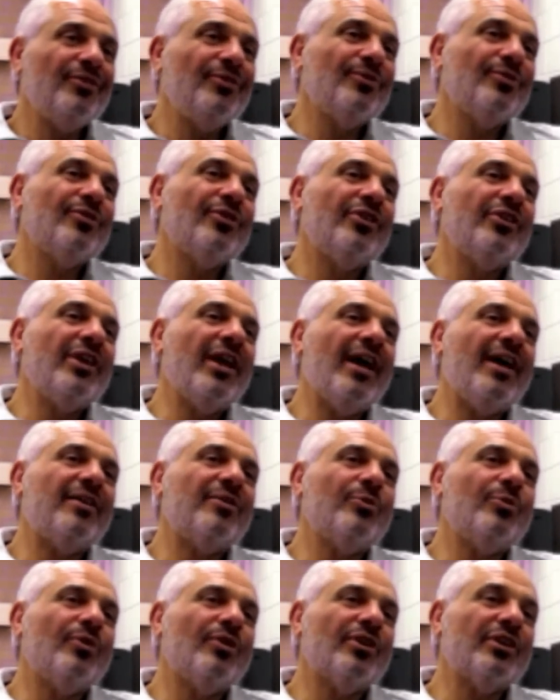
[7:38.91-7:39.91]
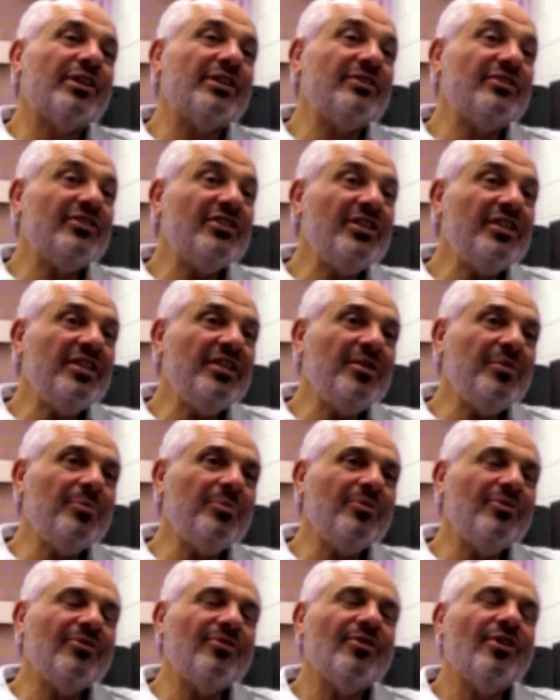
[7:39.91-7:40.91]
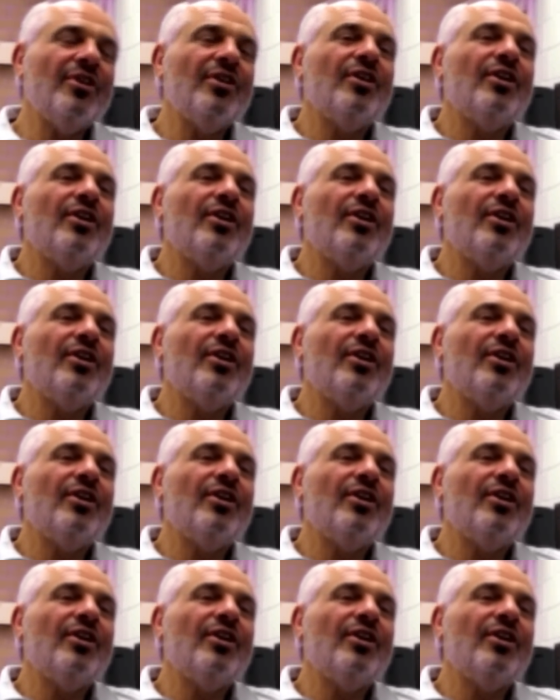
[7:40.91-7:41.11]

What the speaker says: you learn how to work in teams,